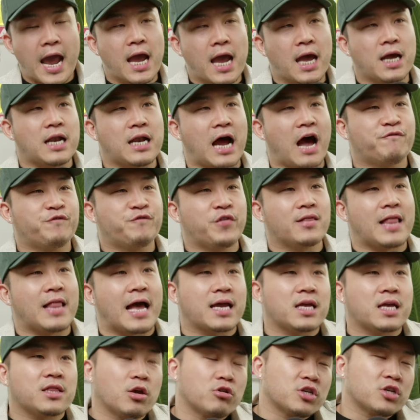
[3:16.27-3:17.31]
And I feel
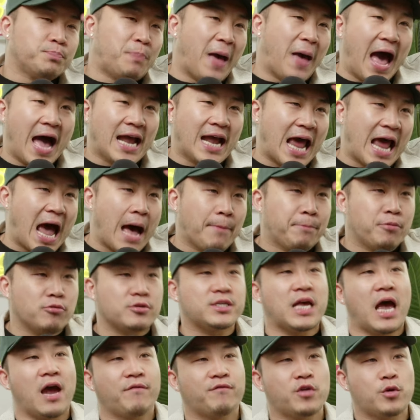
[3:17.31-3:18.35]
like there's bad
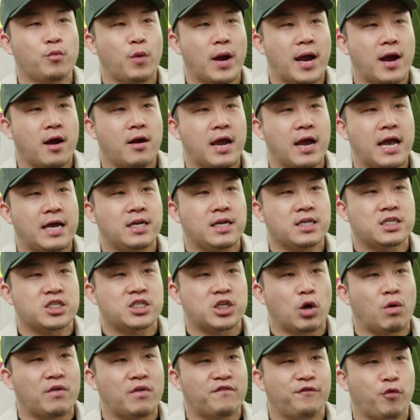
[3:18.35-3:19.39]
apples everywhere, and it's
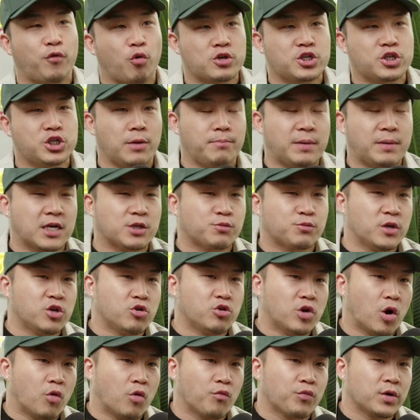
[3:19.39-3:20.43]
so unfortunate because when
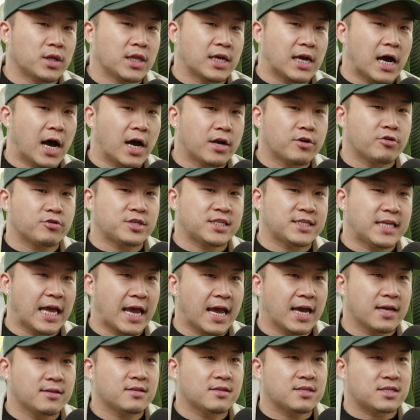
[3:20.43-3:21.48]
you don't really
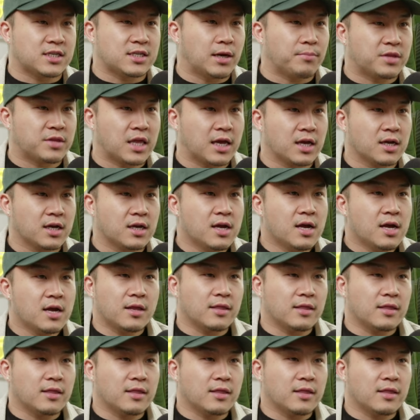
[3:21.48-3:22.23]
understand something,